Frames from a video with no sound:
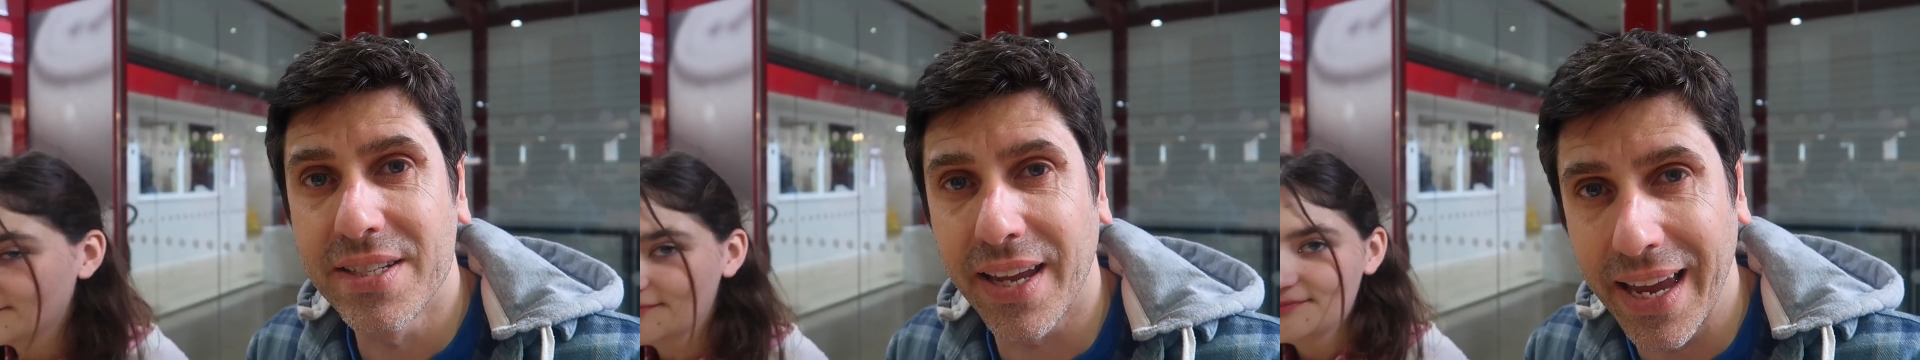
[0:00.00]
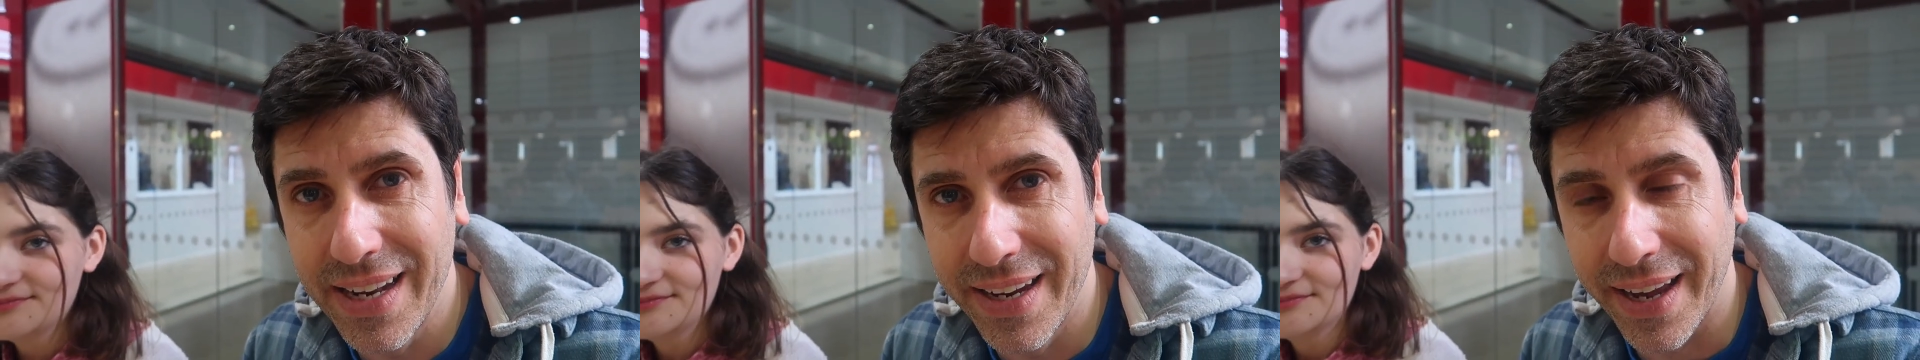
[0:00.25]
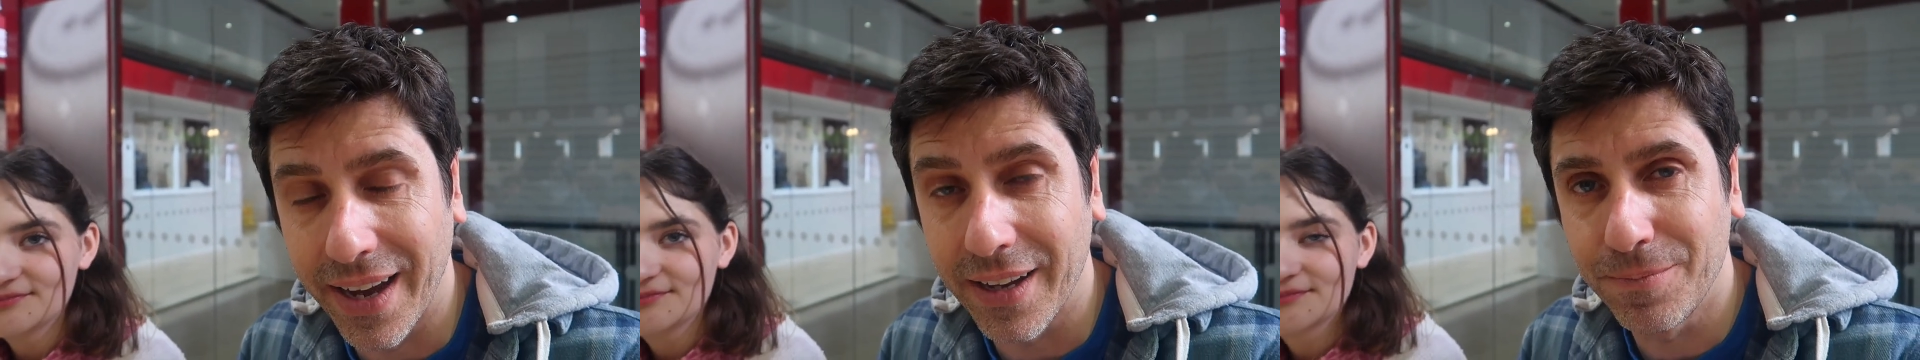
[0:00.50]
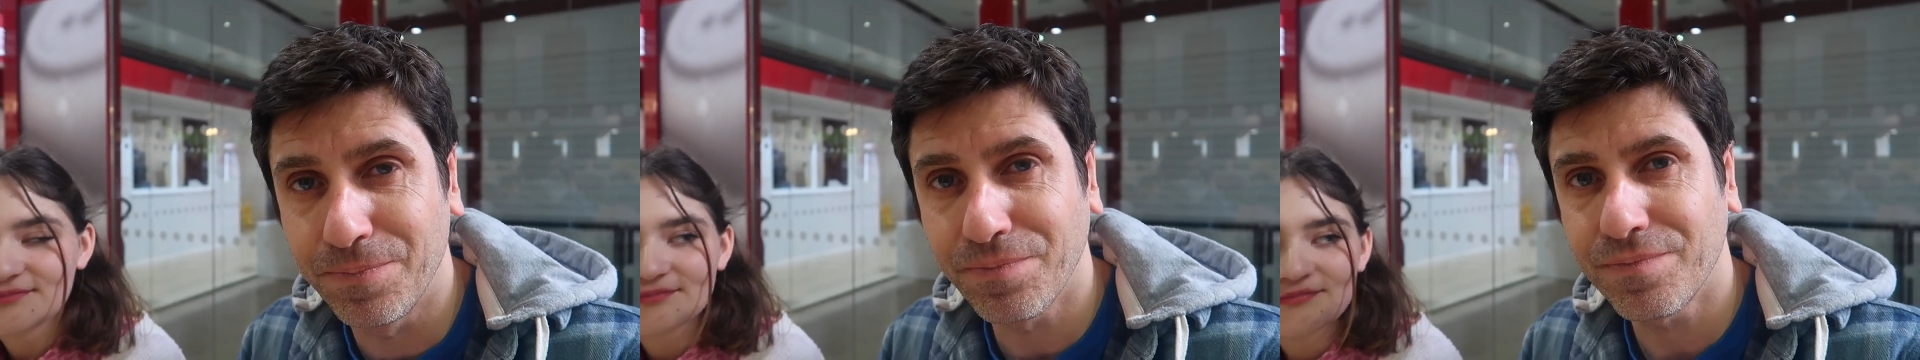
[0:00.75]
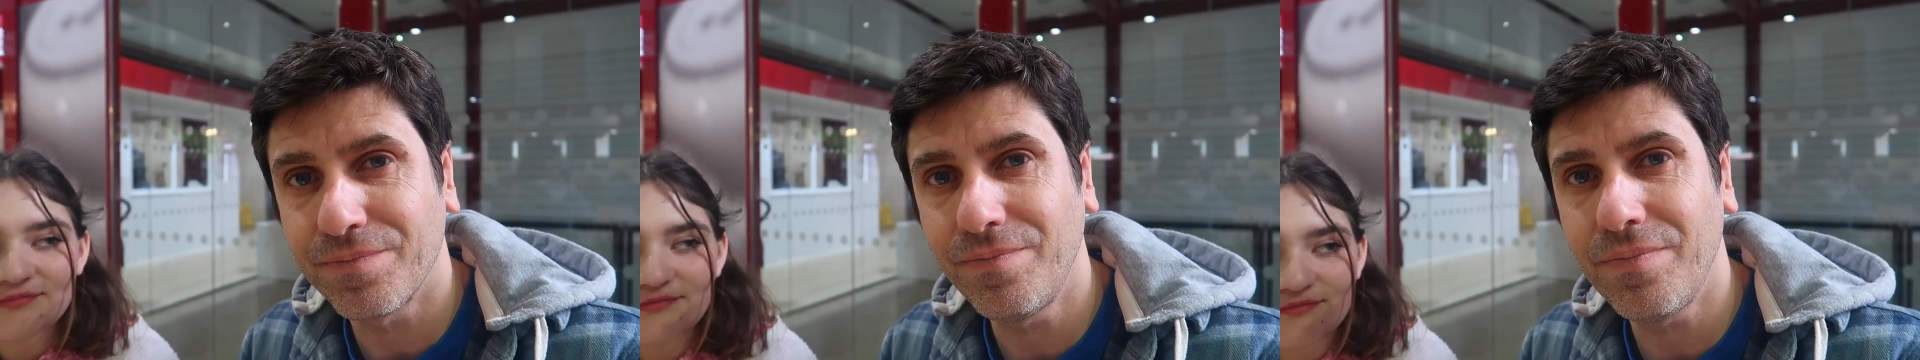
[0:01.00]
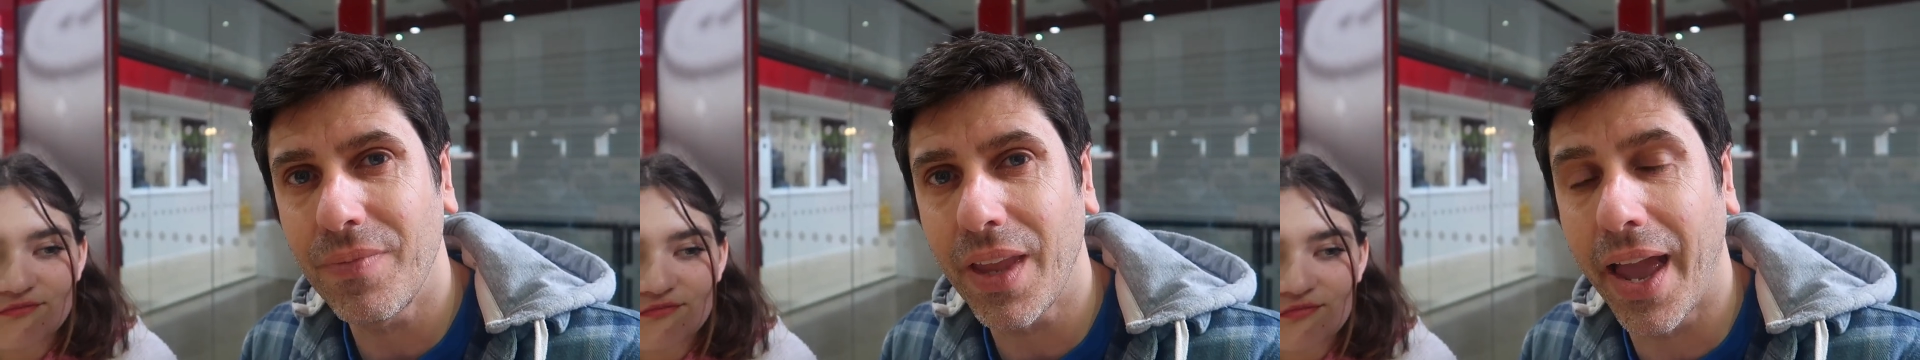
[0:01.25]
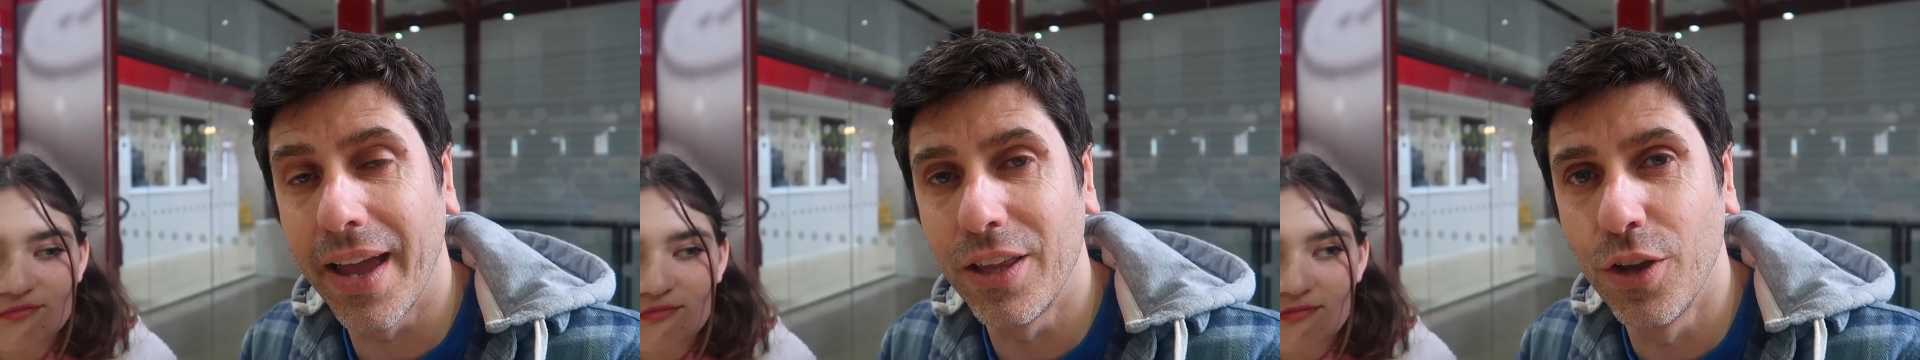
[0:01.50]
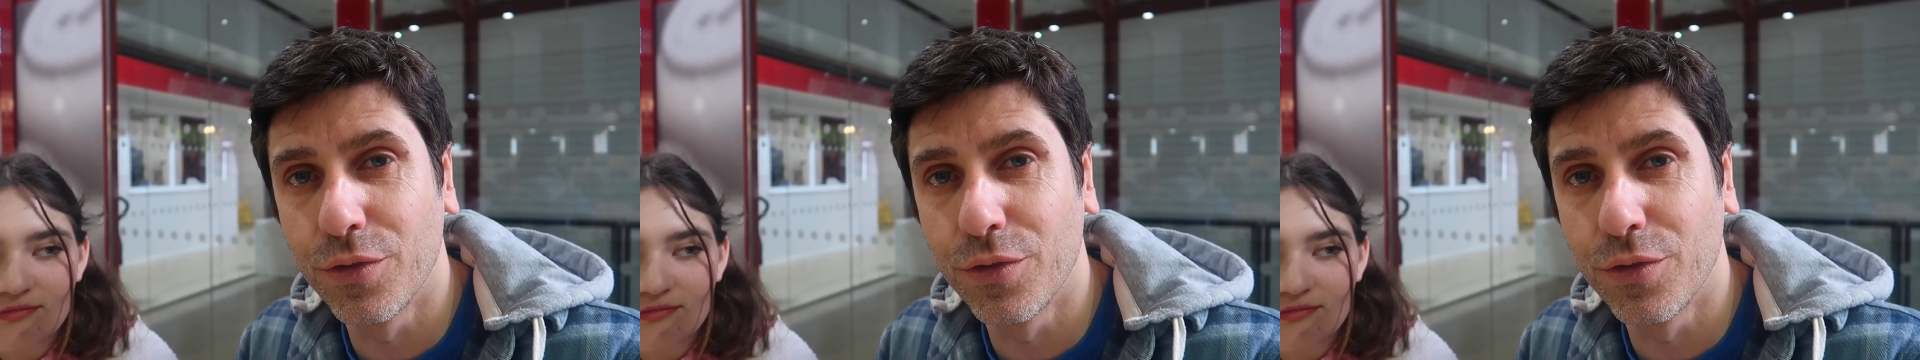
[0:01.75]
to India and